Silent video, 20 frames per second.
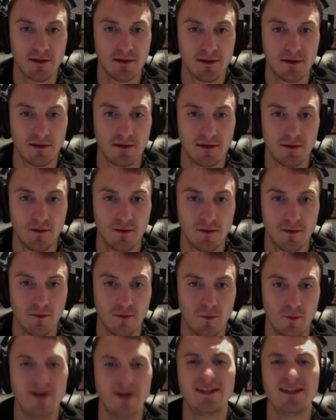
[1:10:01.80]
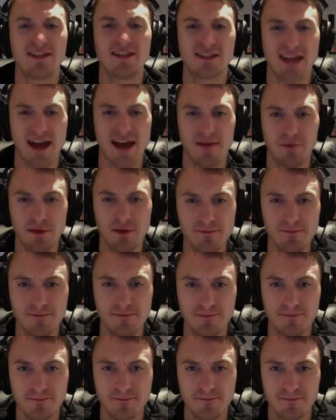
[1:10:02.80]
hmm? When did this happen?
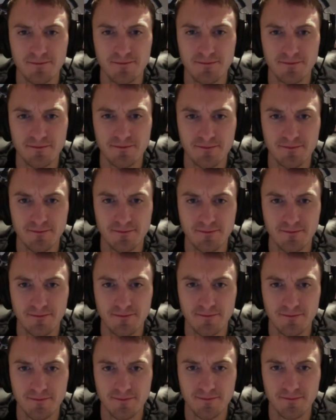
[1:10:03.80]
I,